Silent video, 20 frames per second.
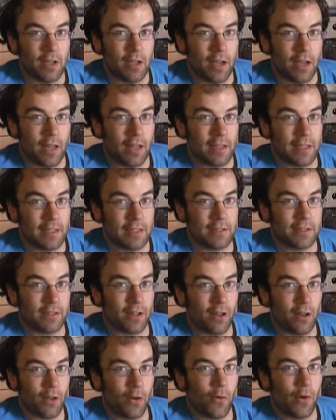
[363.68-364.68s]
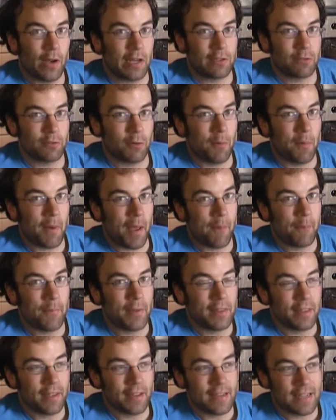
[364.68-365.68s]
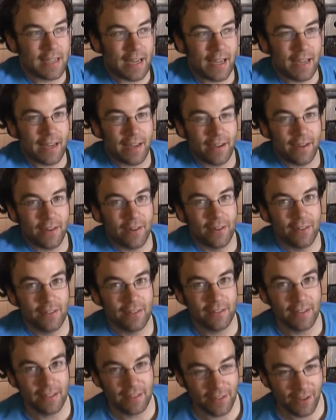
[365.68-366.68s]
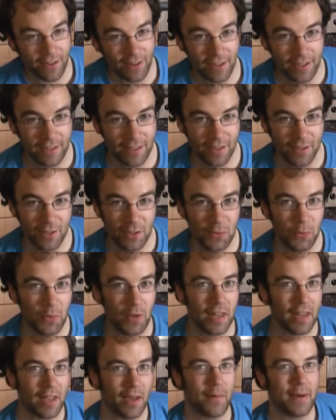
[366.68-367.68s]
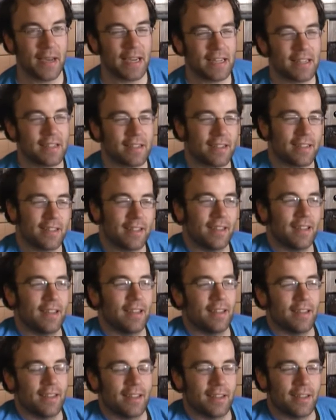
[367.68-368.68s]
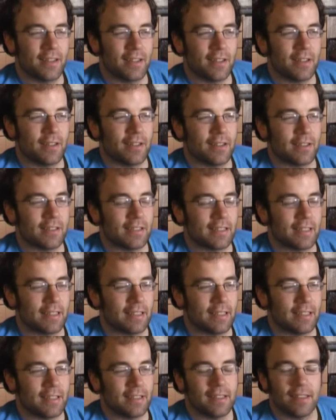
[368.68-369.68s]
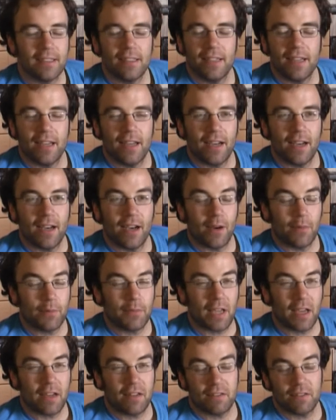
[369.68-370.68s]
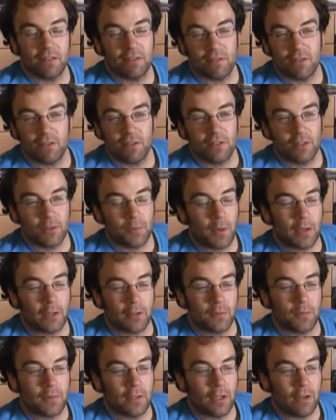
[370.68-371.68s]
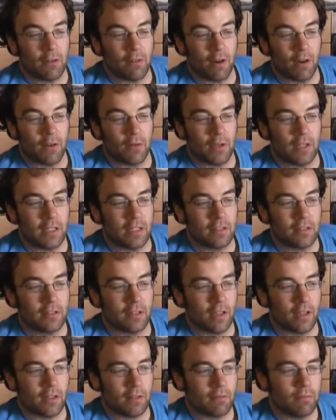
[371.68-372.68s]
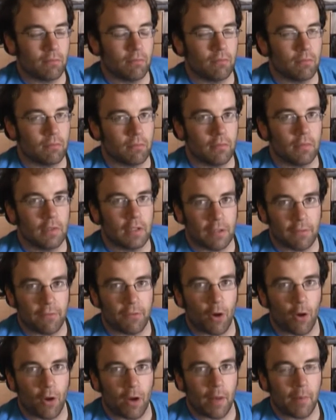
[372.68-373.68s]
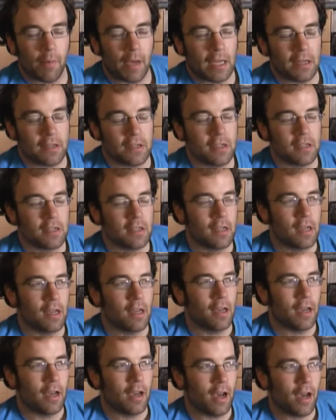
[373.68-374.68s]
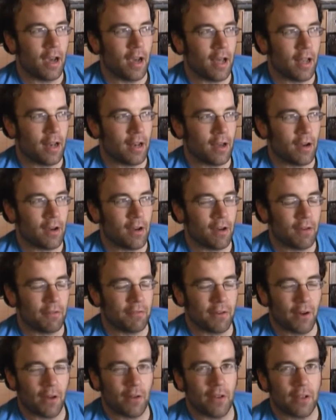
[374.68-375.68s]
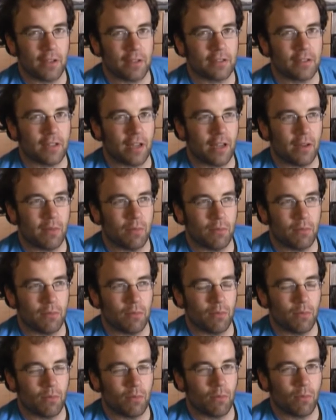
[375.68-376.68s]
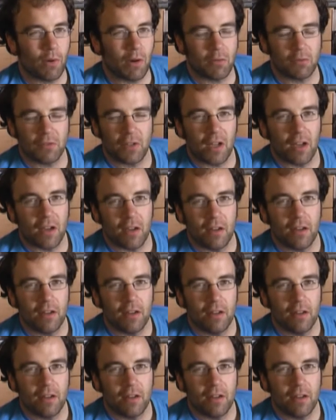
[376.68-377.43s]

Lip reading: At least I'll always remember the day I got diagnosed with MS. Oh dear. Yeah, spoke to my neuro and he said, you've got MS. And I felt like saying, well duh.